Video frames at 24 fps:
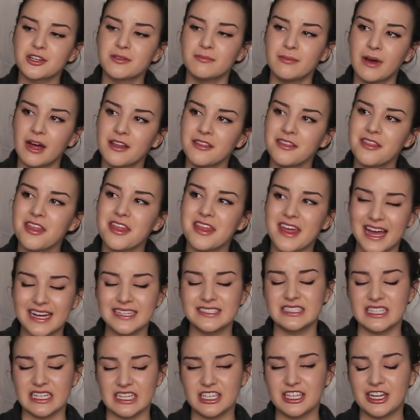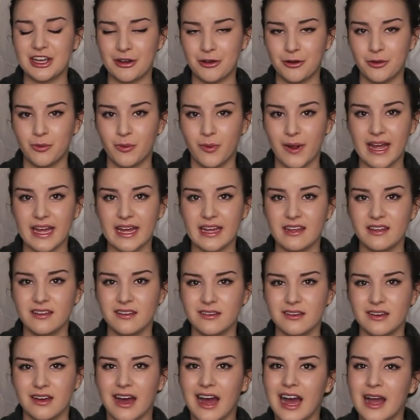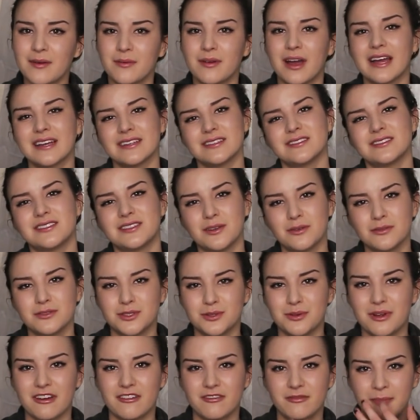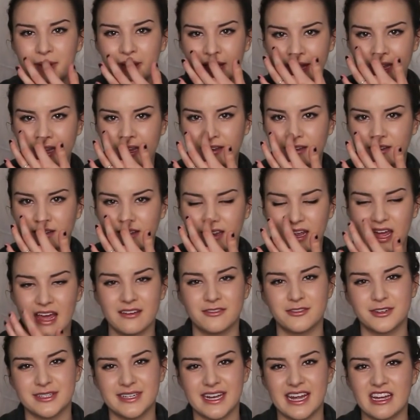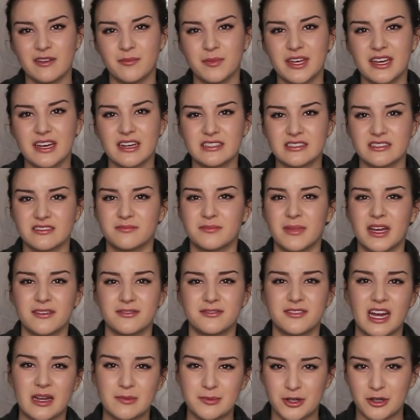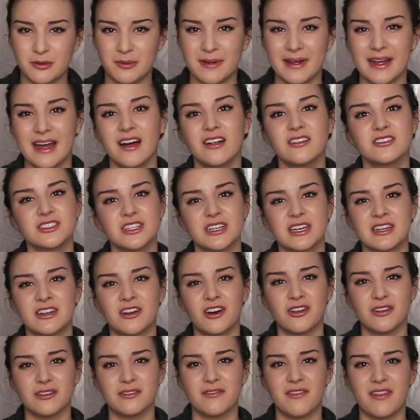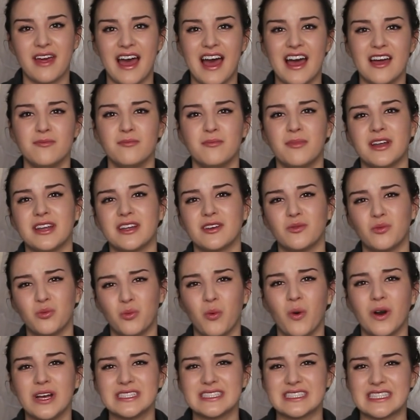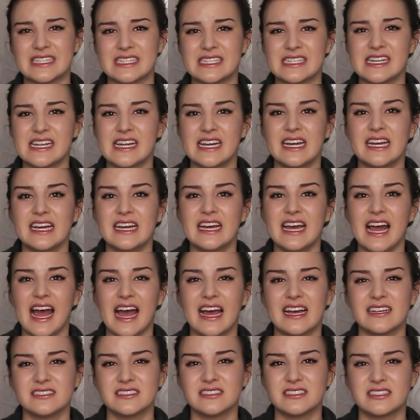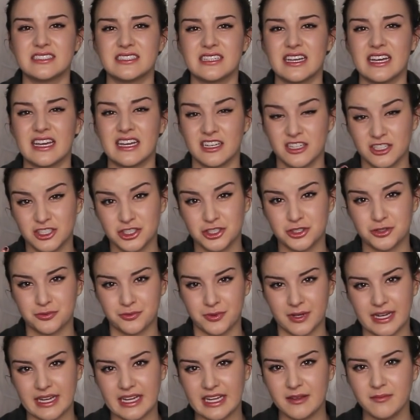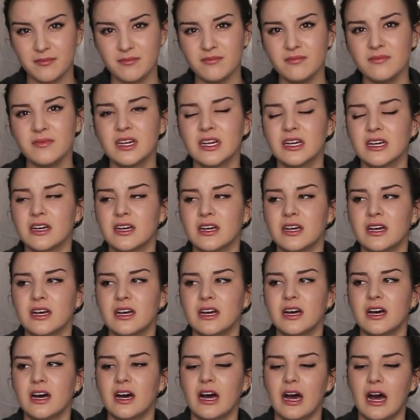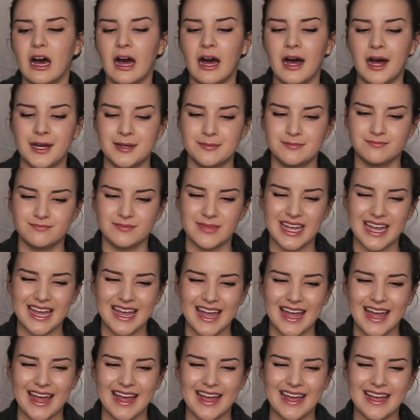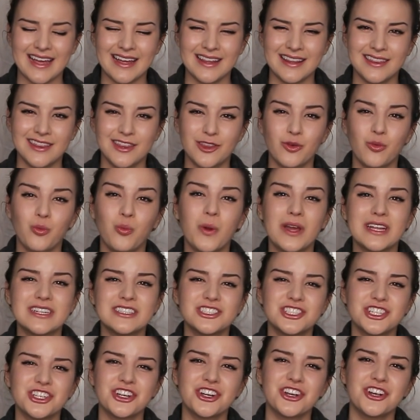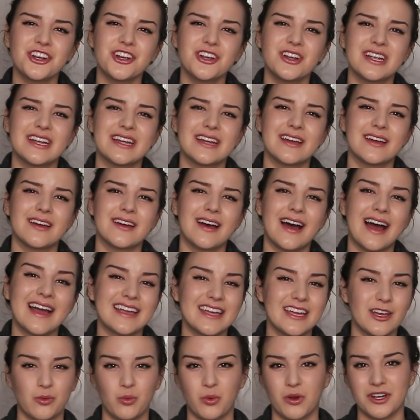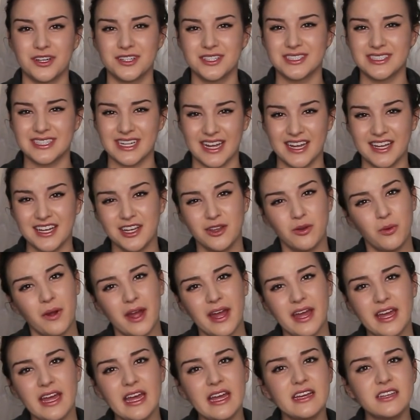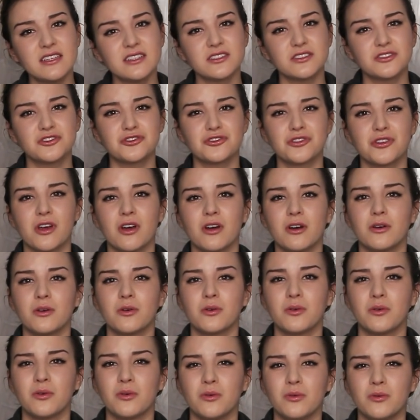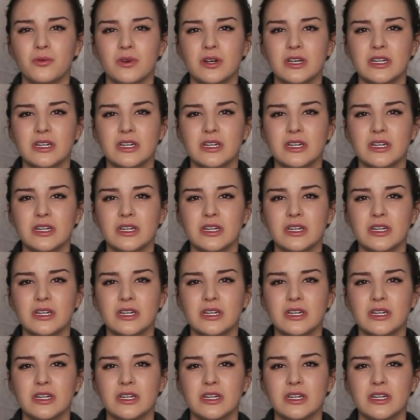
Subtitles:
month, that did go away. I still do have pain every day because of my fibromyalgia and all of that, but it wasn't as extreme. In the winter, I get worse anyway, so